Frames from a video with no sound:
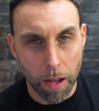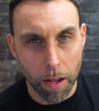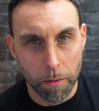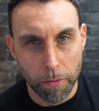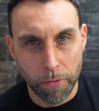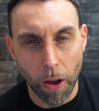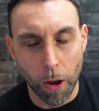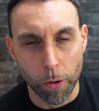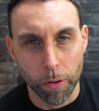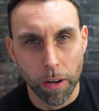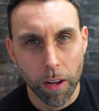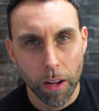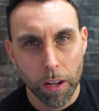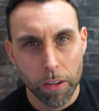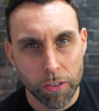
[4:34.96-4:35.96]

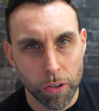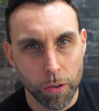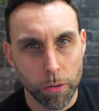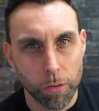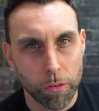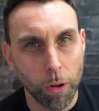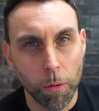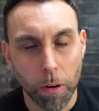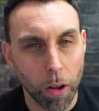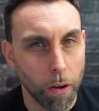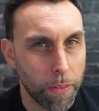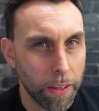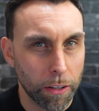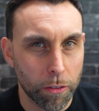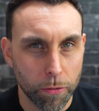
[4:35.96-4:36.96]
phone to do a lot
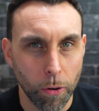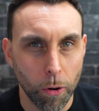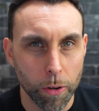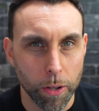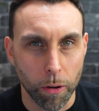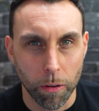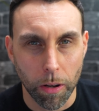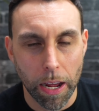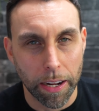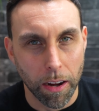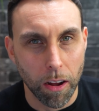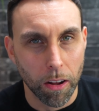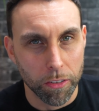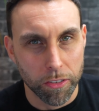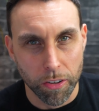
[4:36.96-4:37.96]
of things for you,
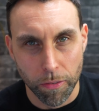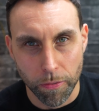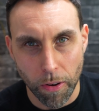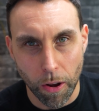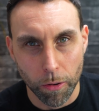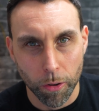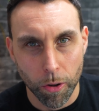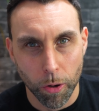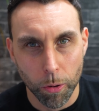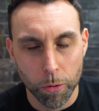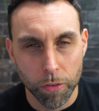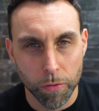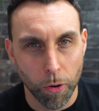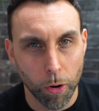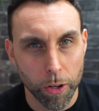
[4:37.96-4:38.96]
like answer phone
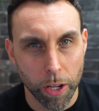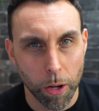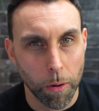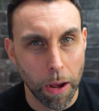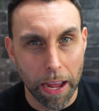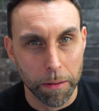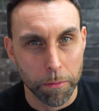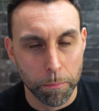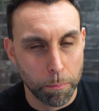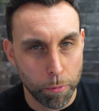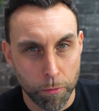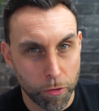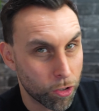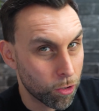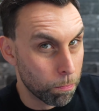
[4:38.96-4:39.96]
calls for you and
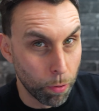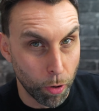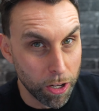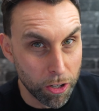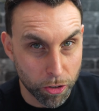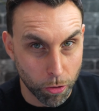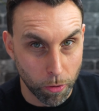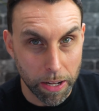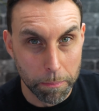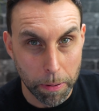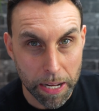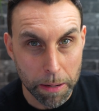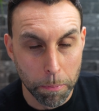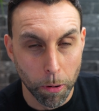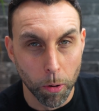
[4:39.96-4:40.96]
pre-screen
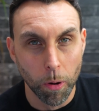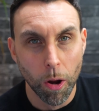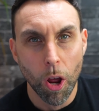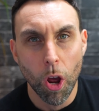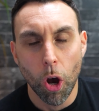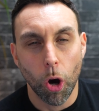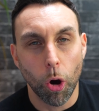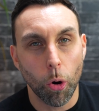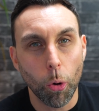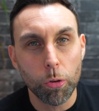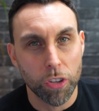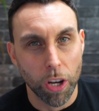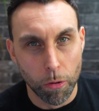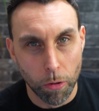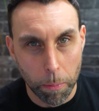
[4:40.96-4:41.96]
people or
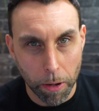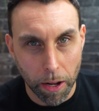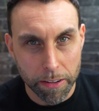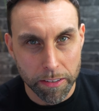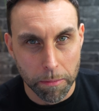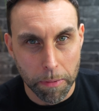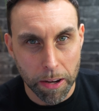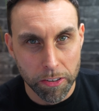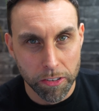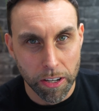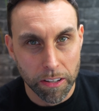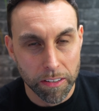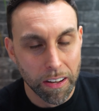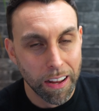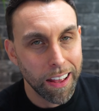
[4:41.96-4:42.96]
auto reply to
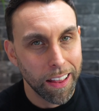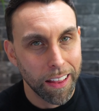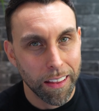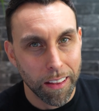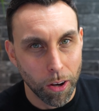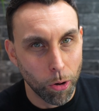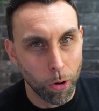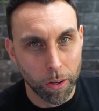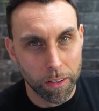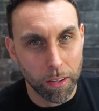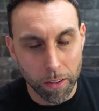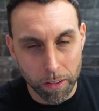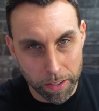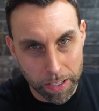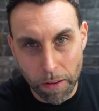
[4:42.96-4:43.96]
messages or
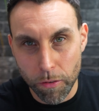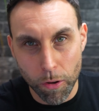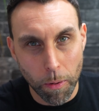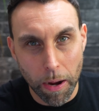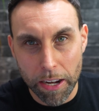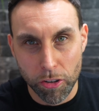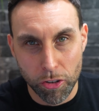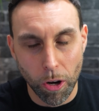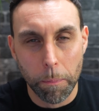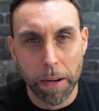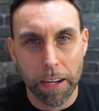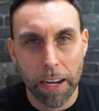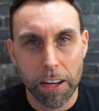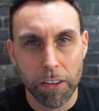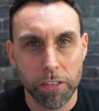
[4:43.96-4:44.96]
give you a
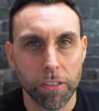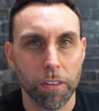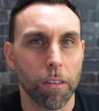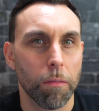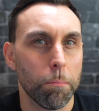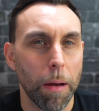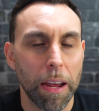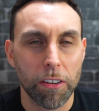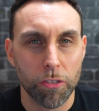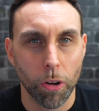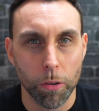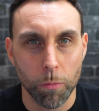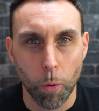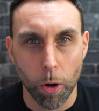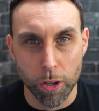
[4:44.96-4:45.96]
shopping list, based
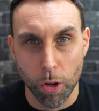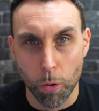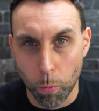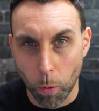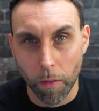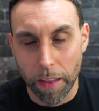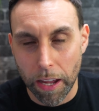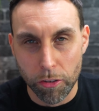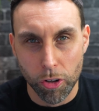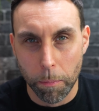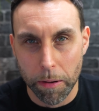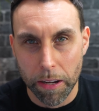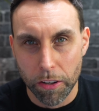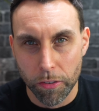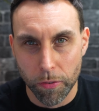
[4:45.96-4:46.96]
on what you want that
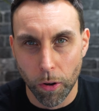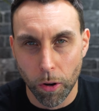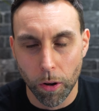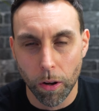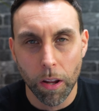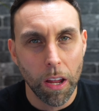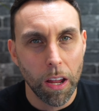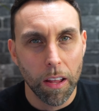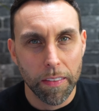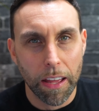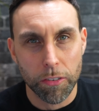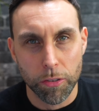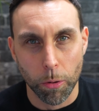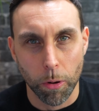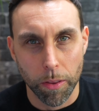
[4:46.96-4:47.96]
shopping list for,
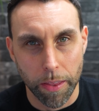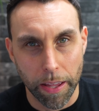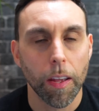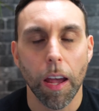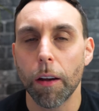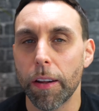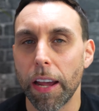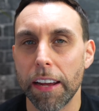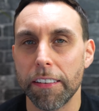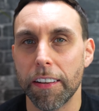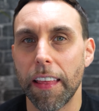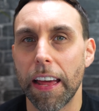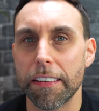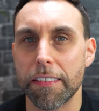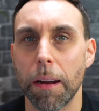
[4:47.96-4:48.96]
that sort of thing. Okay,
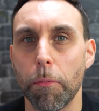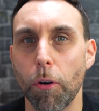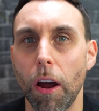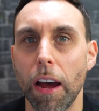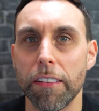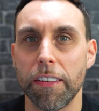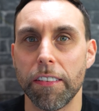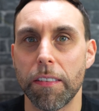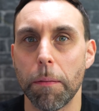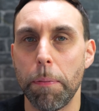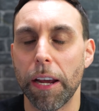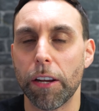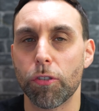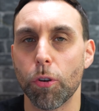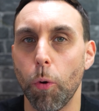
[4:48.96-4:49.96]
so that summarizes the
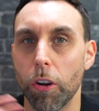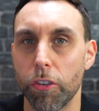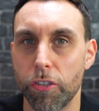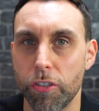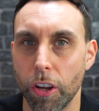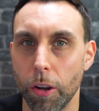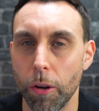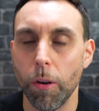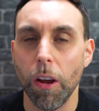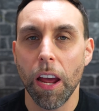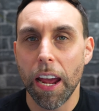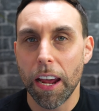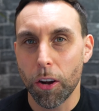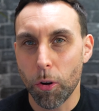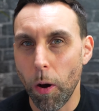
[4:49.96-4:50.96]
Pixel Watch 2.
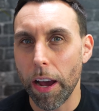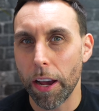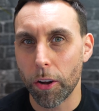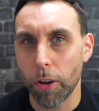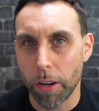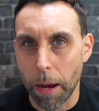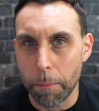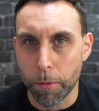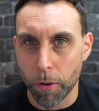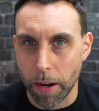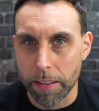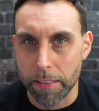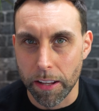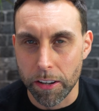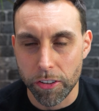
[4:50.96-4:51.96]
Quite a good
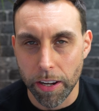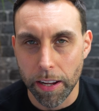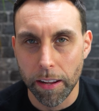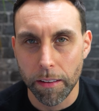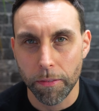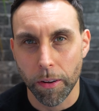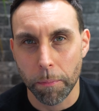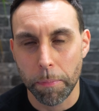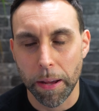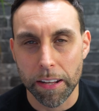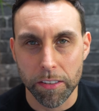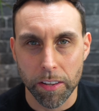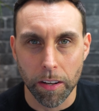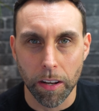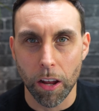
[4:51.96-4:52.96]
upgrade this year
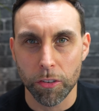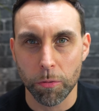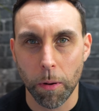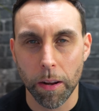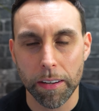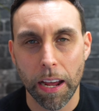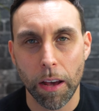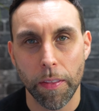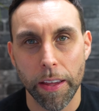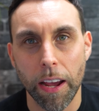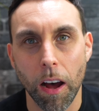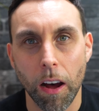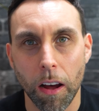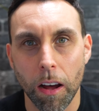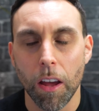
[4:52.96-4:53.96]
compared to the last one. Now, they
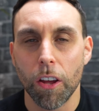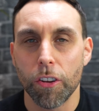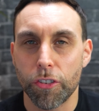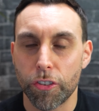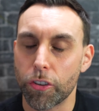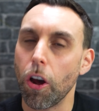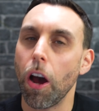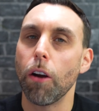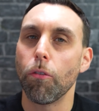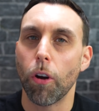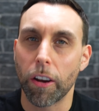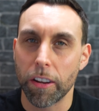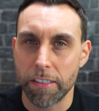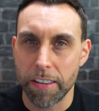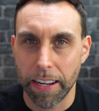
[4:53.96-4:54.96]
are
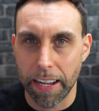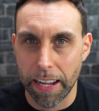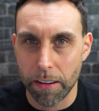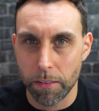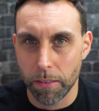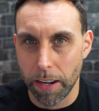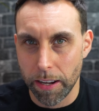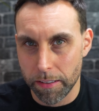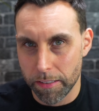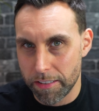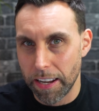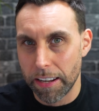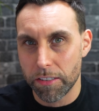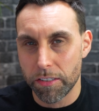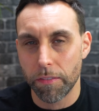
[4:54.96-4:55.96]
skyrocketing in
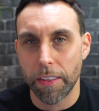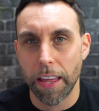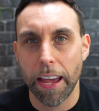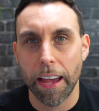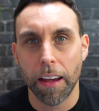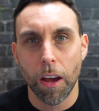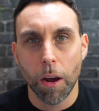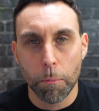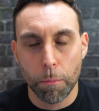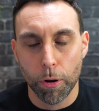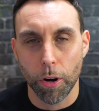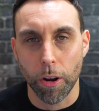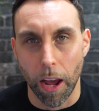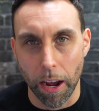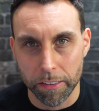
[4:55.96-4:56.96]
sense of their
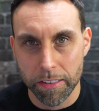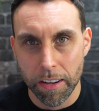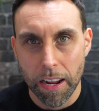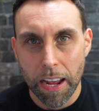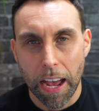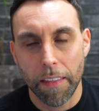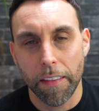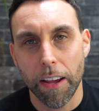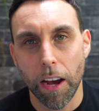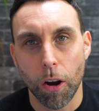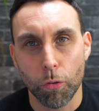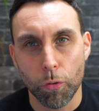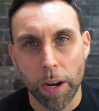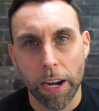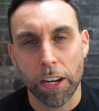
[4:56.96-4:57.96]
products, and they
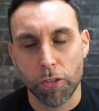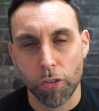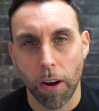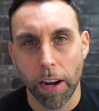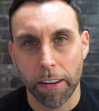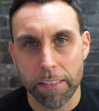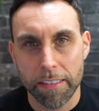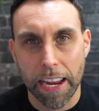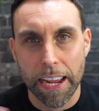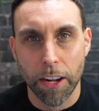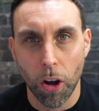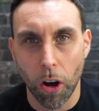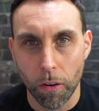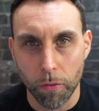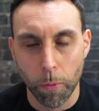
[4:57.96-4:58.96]
are really trying to
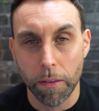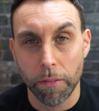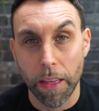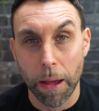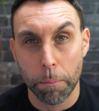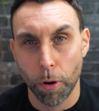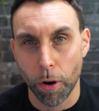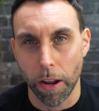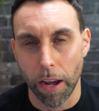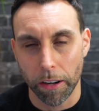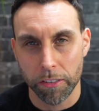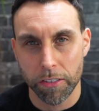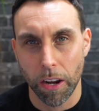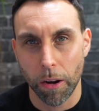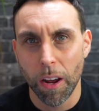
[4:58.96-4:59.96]
take off with their
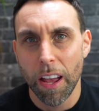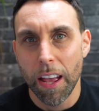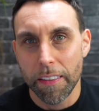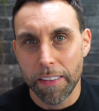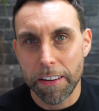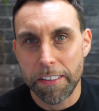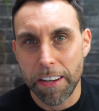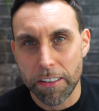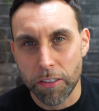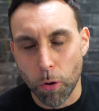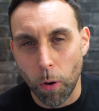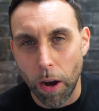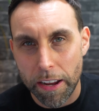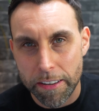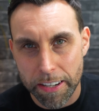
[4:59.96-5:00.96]
products. So this is
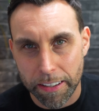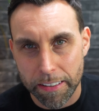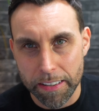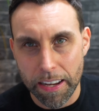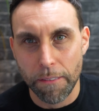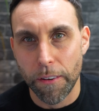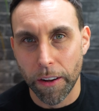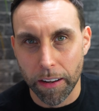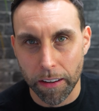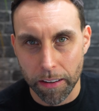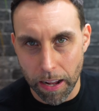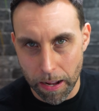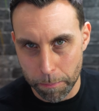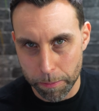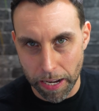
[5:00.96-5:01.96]
quite a
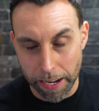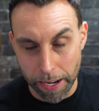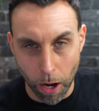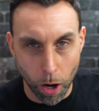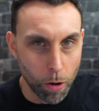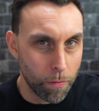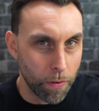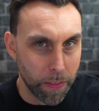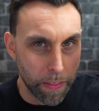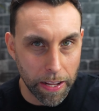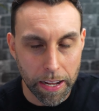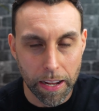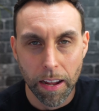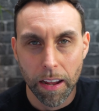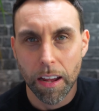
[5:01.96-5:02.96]
significant update over
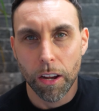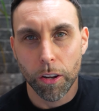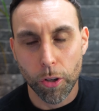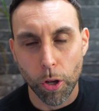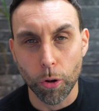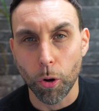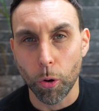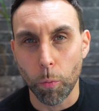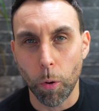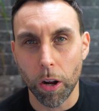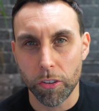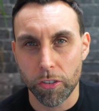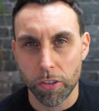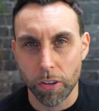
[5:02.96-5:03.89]
the Google Watch